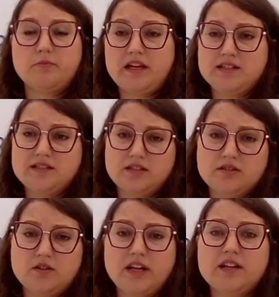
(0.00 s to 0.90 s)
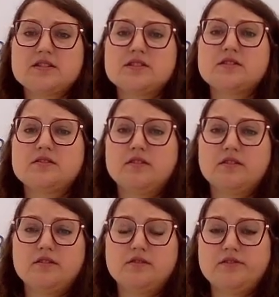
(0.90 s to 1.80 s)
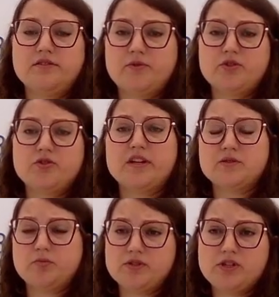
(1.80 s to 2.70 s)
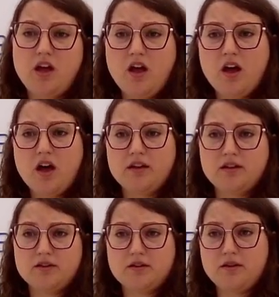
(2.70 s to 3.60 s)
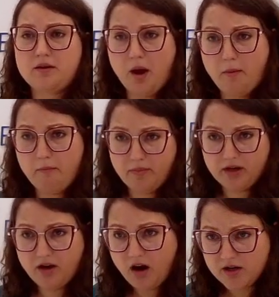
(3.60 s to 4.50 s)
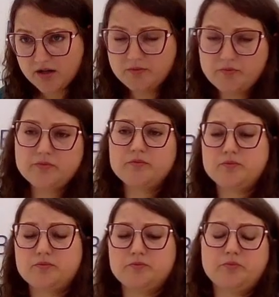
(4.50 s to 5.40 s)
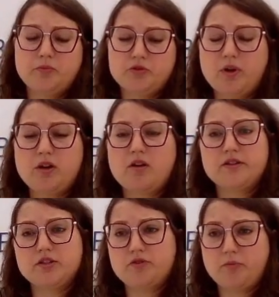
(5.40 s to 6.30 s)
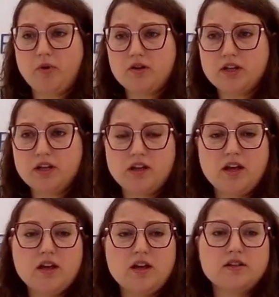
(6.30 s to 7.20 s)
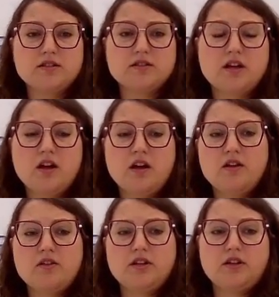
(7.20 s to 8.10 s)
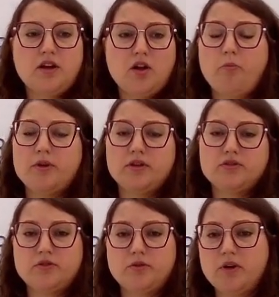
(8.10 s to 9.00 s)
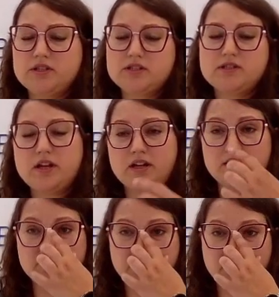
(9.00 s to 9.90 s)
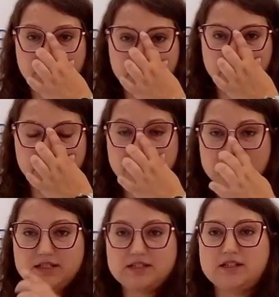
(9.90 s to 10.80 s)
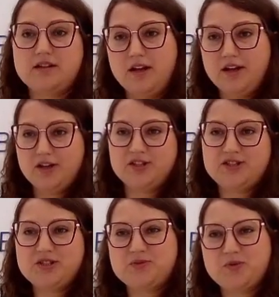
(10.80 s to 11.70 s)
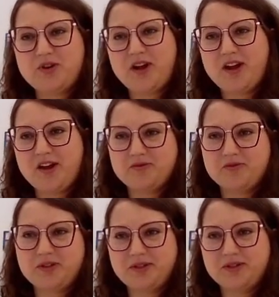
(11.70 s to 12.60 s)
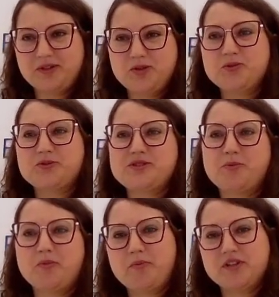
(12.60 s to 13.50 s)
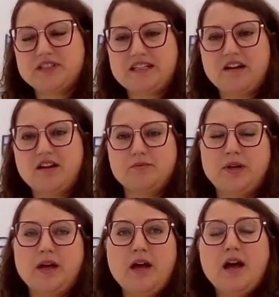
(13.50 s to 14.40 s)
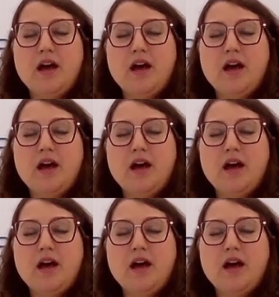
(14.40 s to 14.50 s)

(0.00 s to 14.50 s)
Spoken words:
place that connects different transports. I can come by car, put my car into the parking, and then I hop into the bus, and this is where I have used the mobility hub.